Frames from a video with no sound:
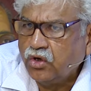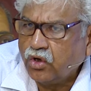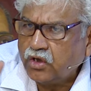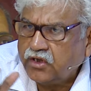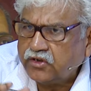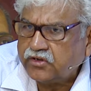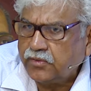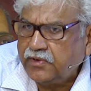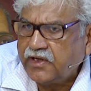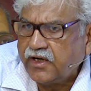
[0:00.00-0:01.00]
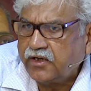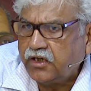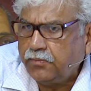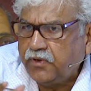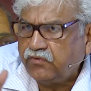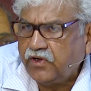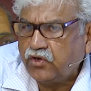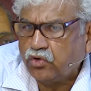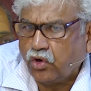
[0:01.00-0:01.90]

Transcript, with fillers: or dissimilarity between